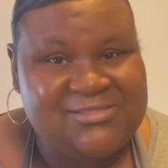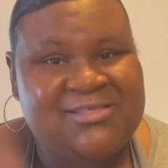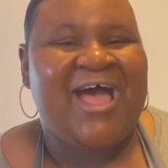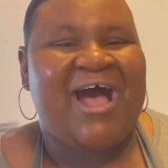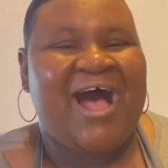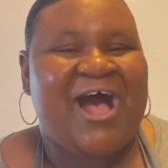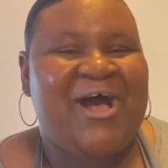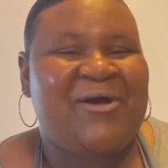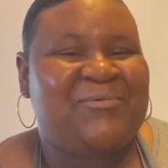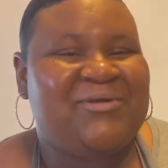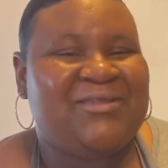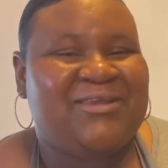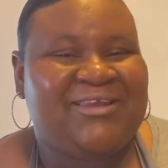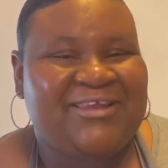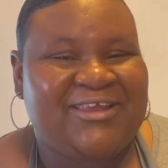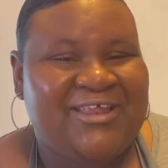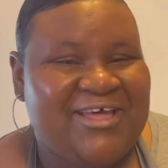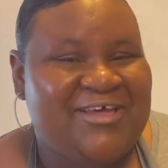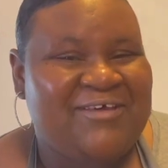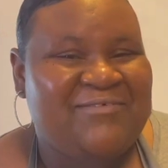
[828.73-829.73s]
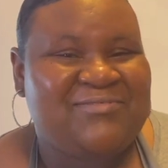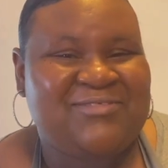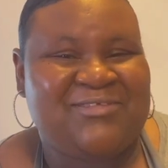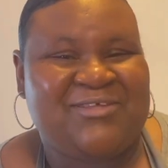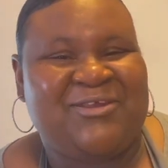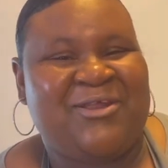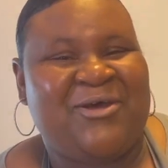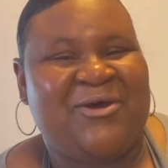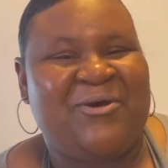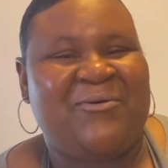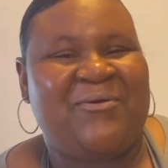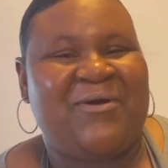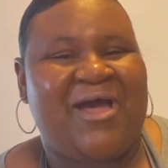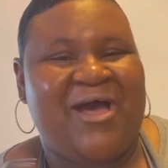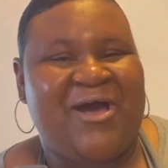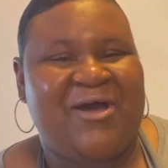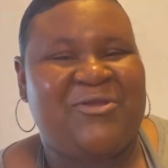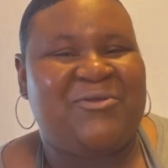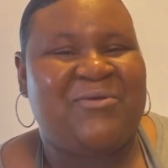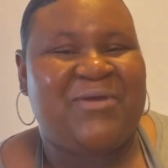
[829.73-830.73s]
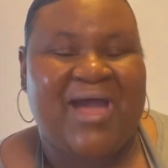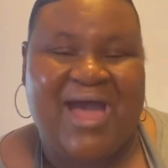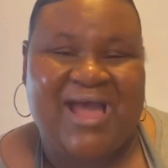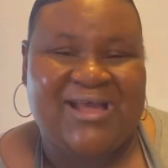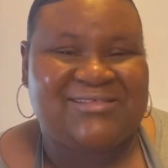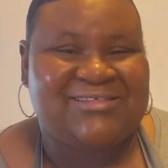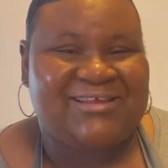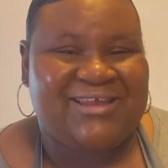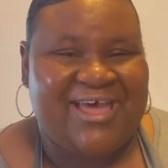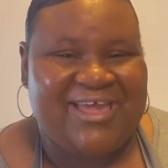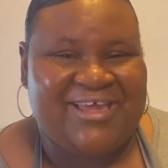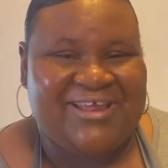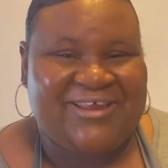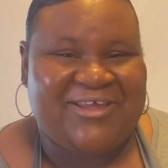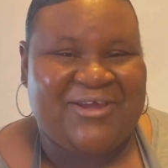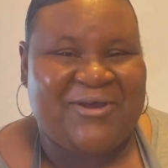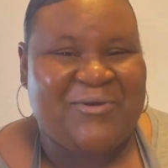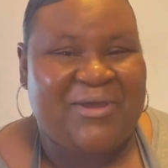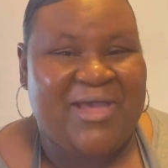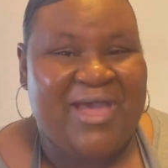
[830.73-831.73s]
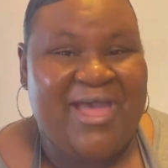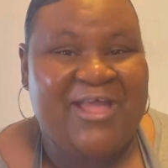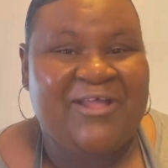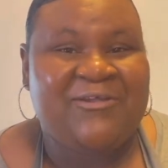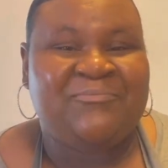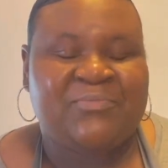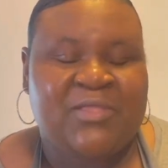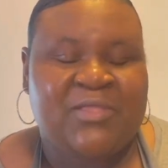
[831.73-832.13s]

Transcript: I would love to know how you guys liked it, okay?